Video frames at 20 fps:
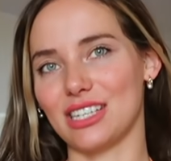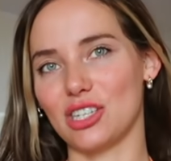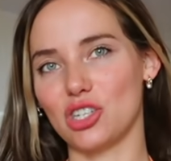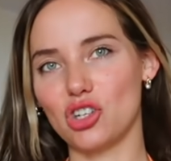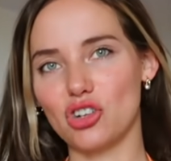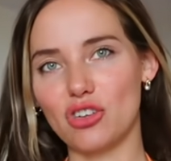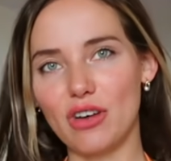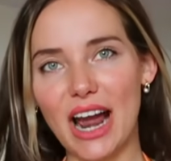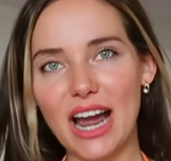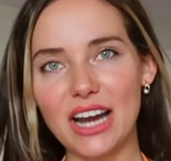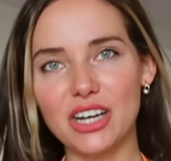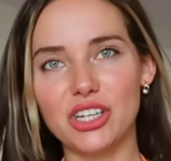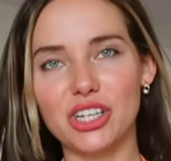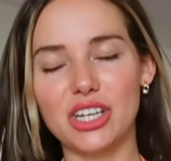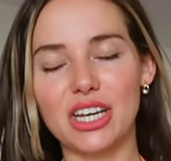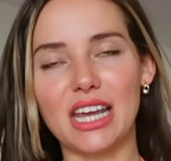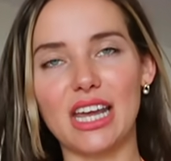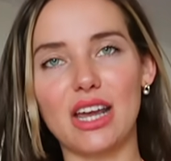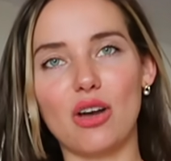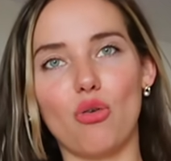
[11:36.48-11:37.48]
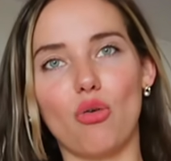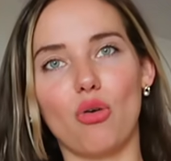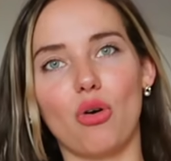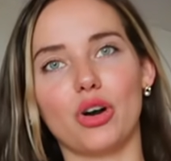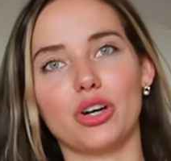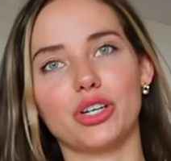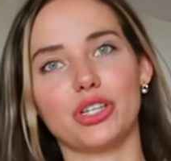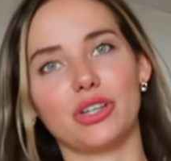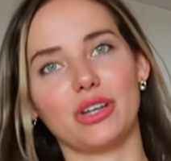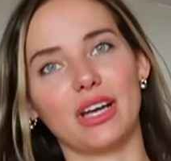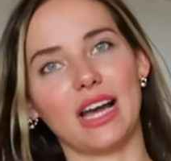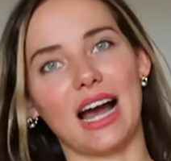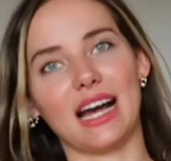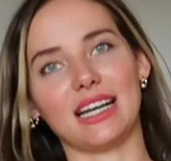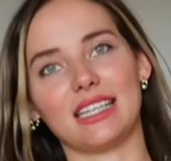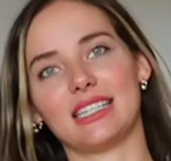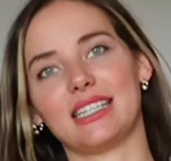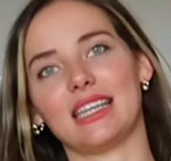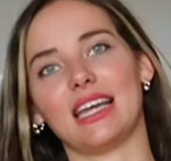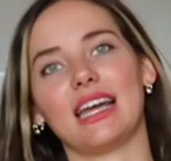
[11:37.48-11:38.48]
is trashy, or do you
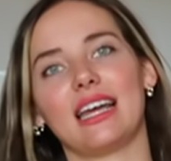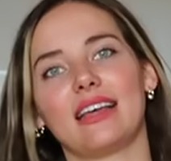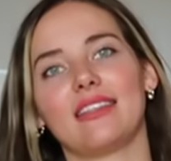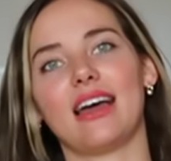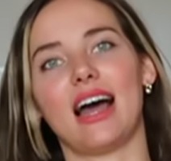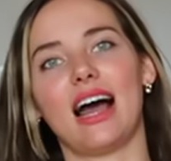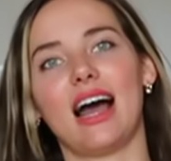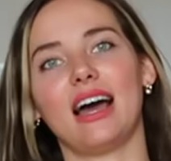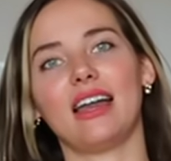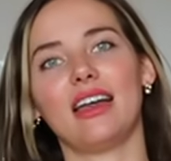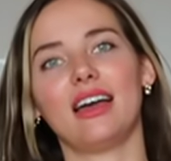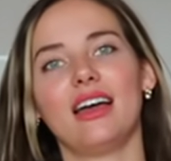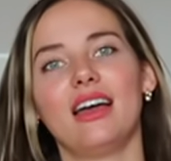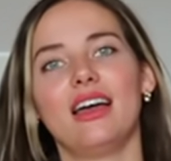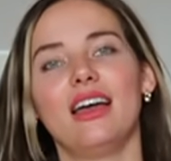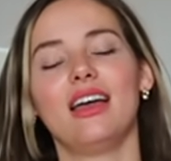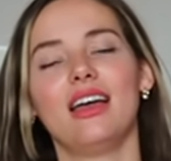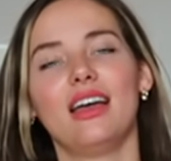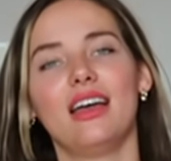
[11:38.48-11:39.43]
guys think that